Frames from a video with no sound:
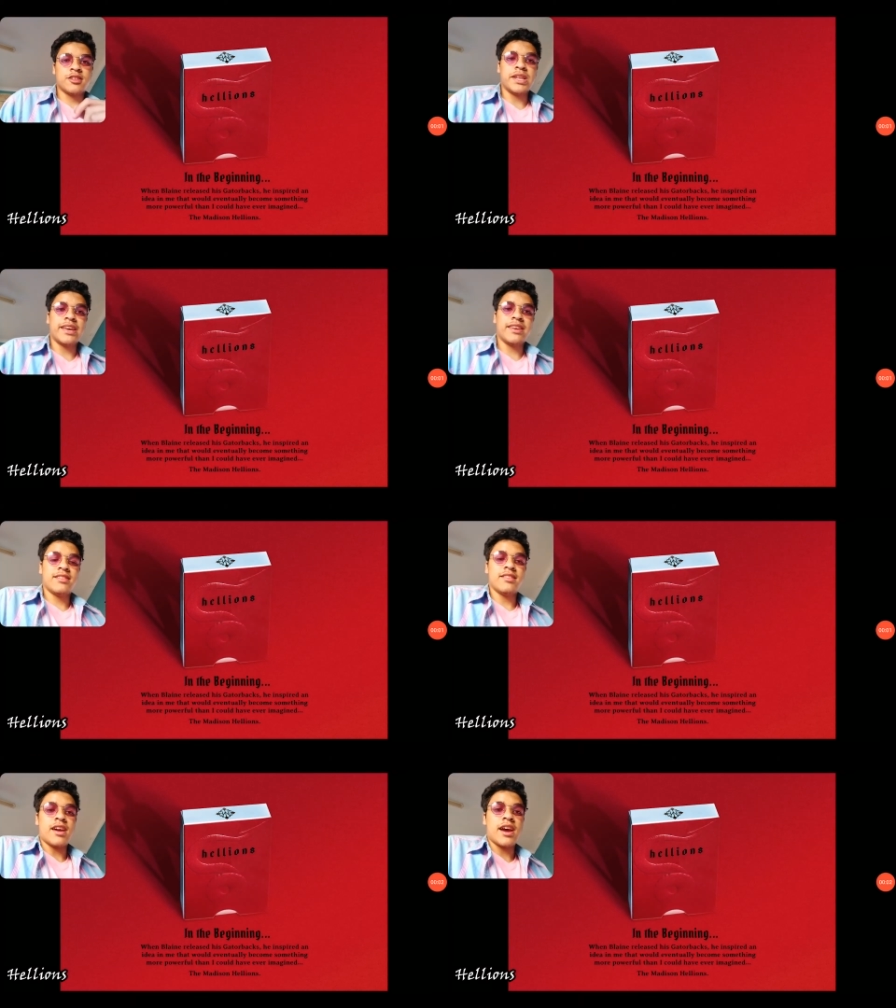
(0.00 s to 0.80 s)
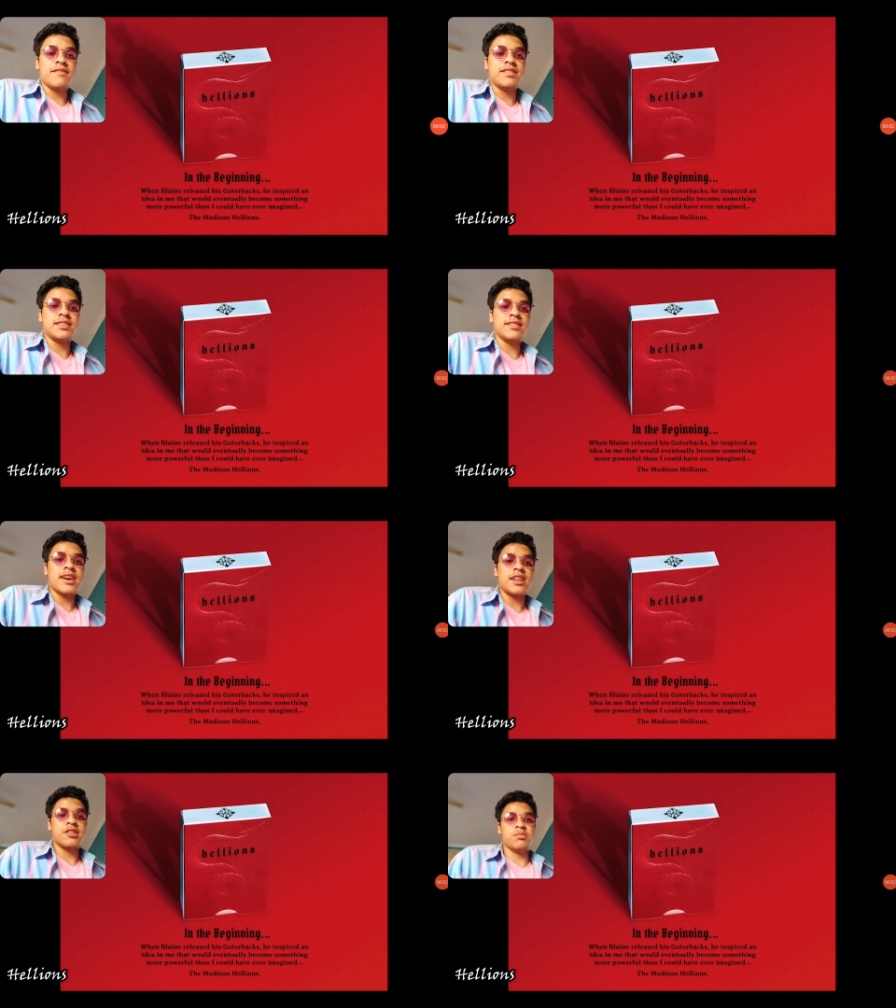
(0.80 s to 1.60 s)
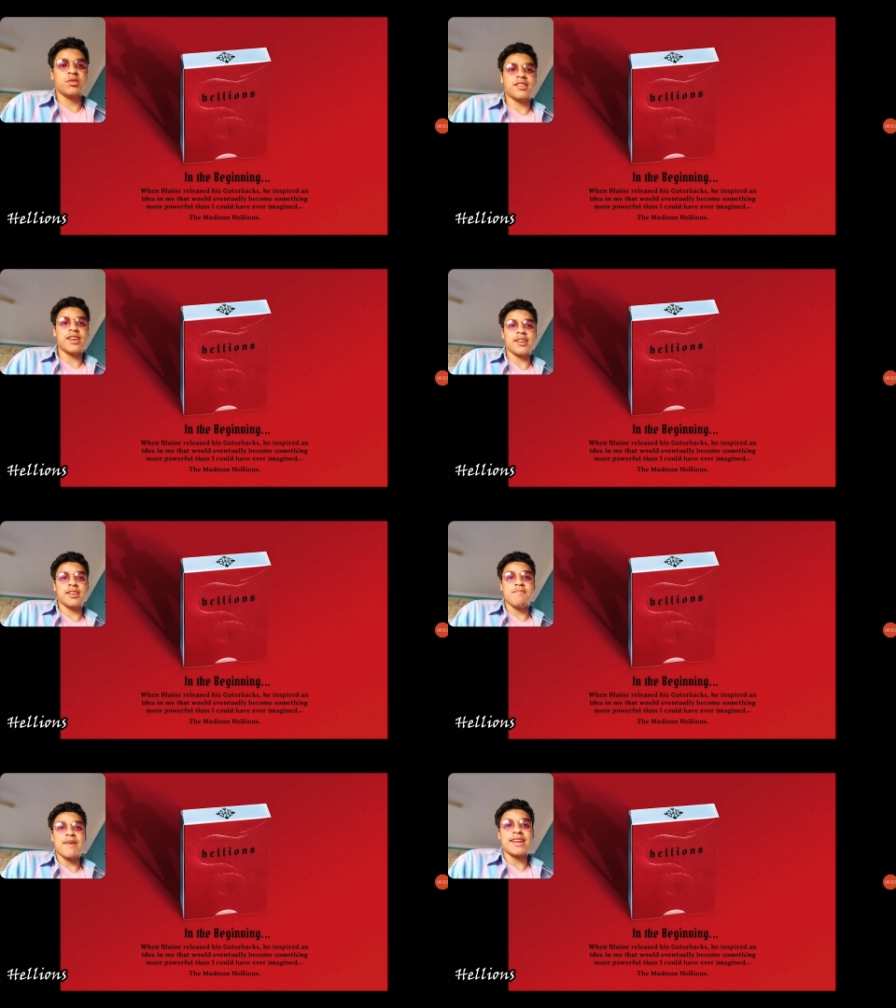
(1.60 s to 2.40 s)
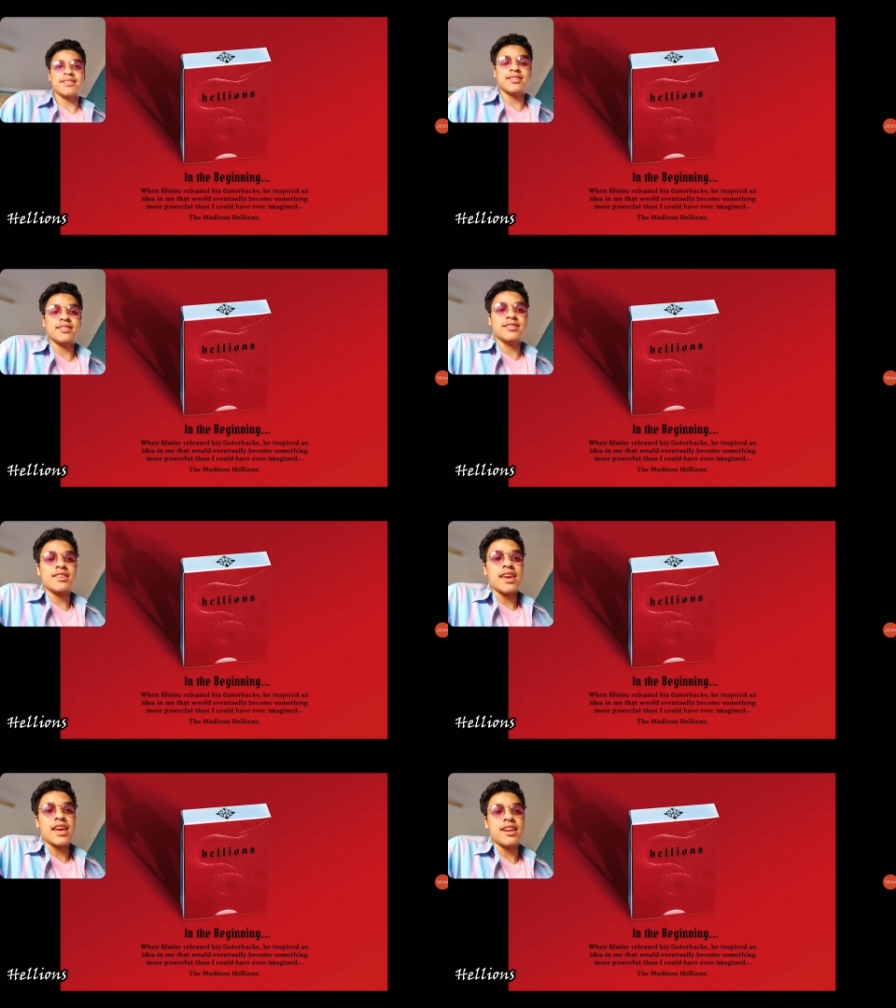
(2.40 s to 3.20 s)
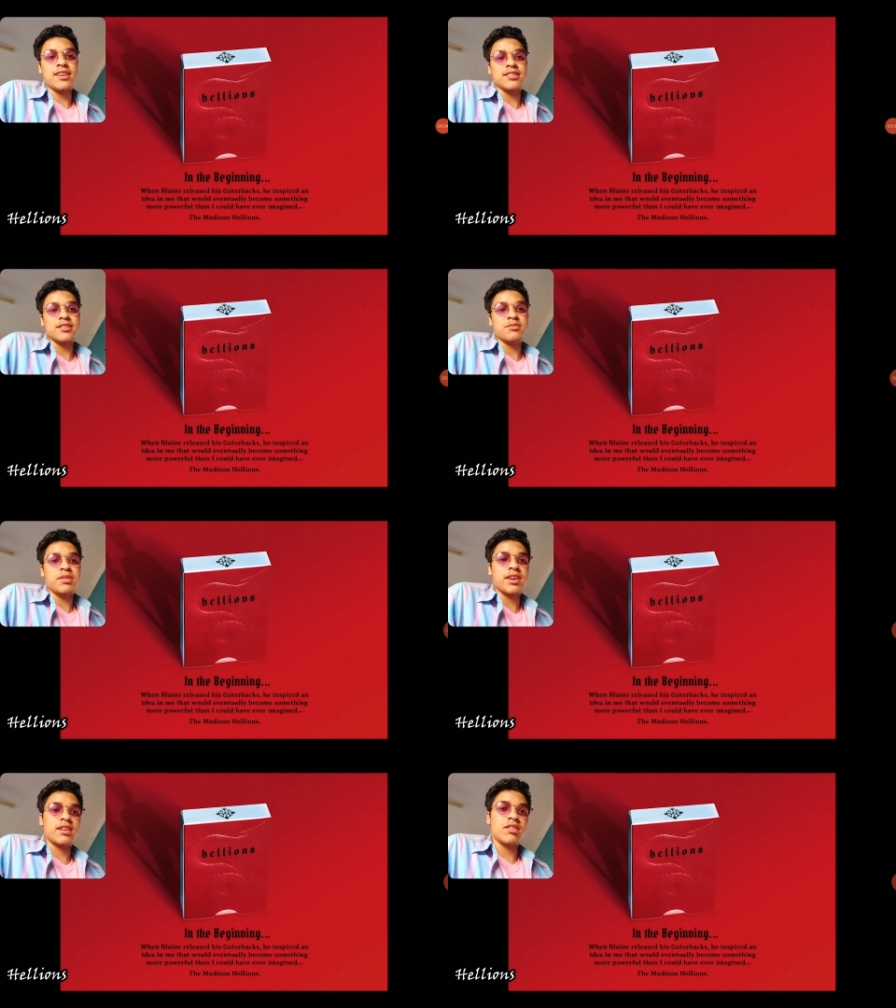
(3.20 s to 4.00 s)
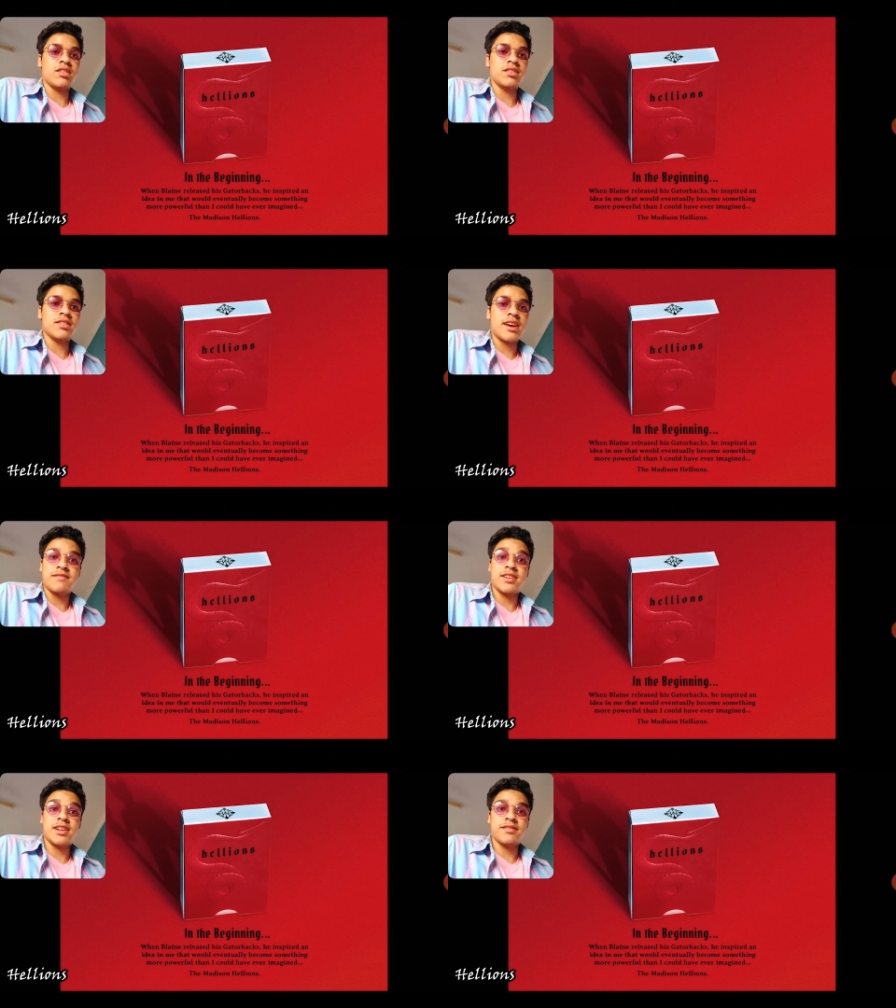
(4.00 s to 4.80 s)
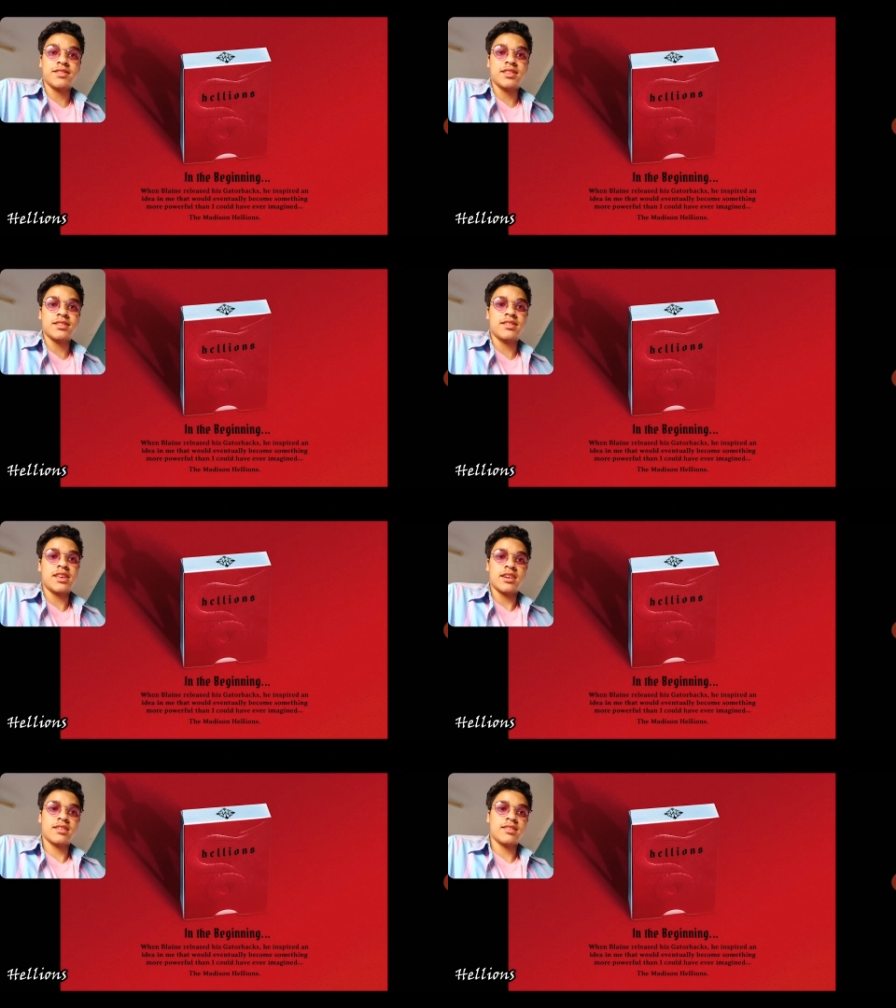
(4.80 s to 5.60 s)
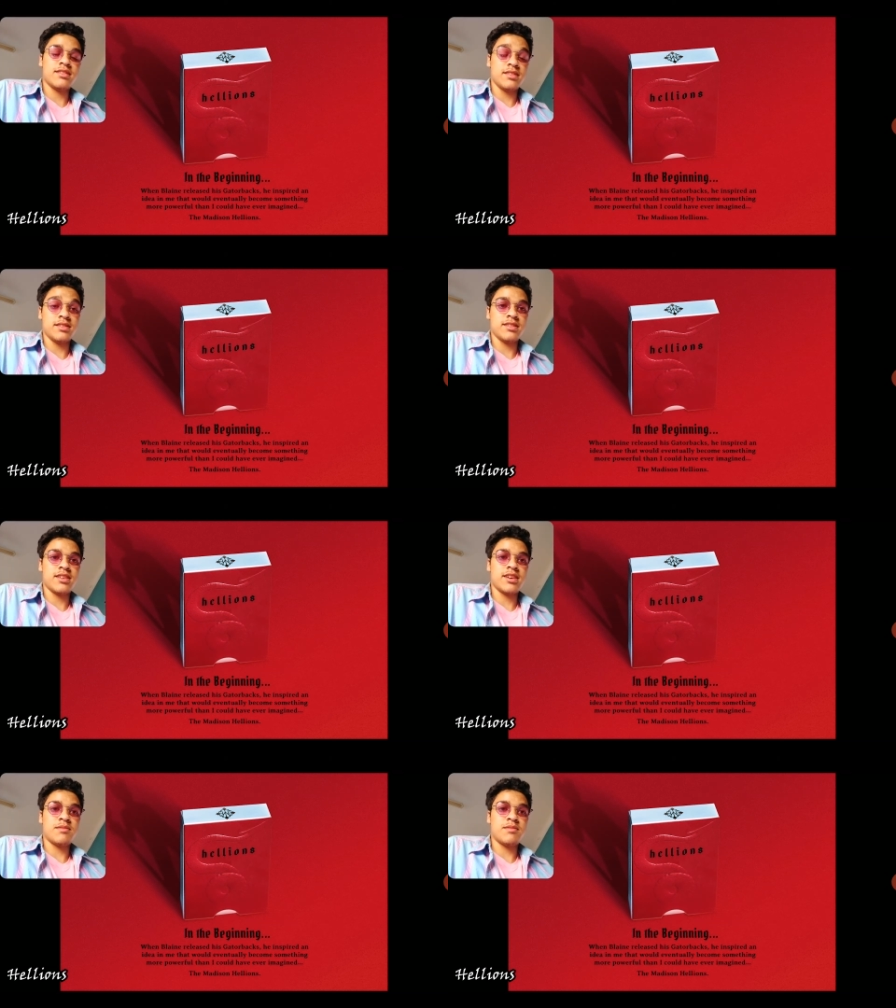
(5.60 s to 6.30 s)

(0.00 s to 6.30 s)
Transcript: place, I've decided to put Daniel Madison's Hellions playing cards. I've loved this deck since it came